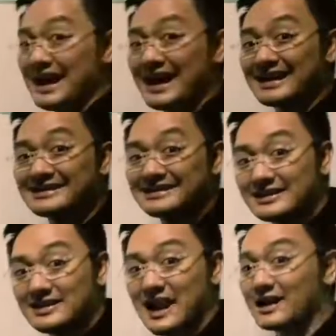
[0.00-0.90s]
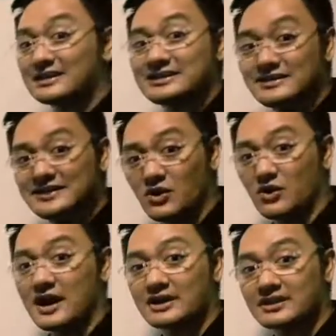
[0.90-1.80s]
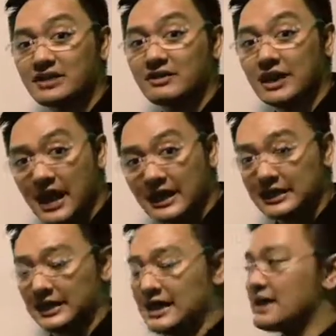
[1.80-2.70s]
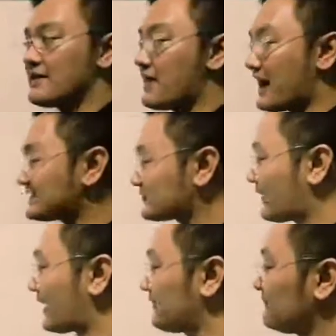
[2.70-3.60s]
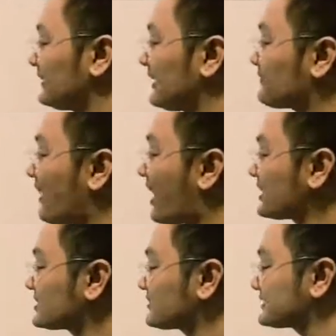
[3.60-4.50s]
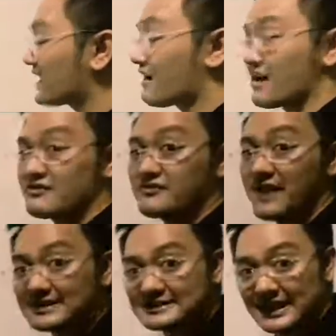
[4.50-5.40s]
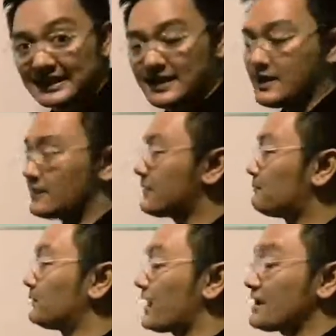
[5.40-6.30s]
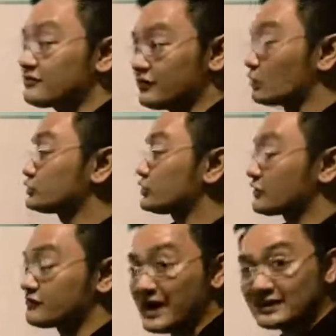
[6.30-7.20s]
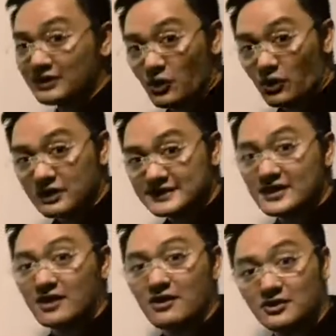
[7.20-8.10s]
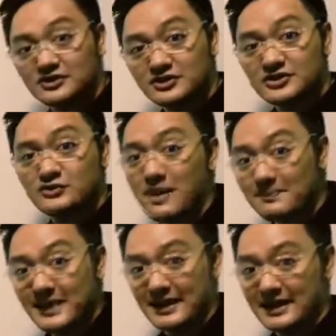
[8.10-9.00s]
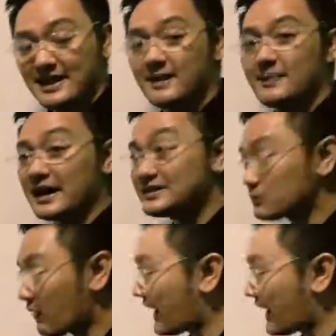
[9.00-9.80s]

affect arteries or arterial line. That is why if arteries are affected, the blood flow to your vital organs are also disrupted. That